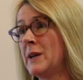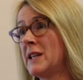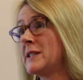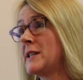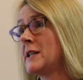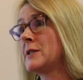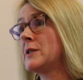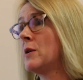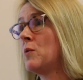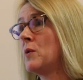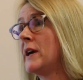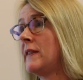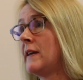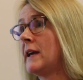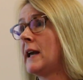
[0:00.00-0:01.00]
because that's not
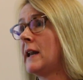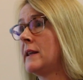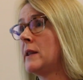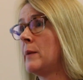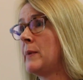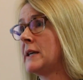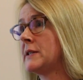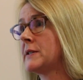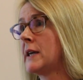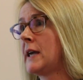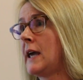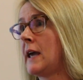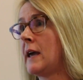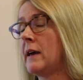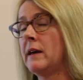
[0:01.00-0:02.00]
where they're getting the best
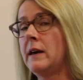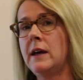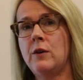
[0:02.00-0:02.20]
care.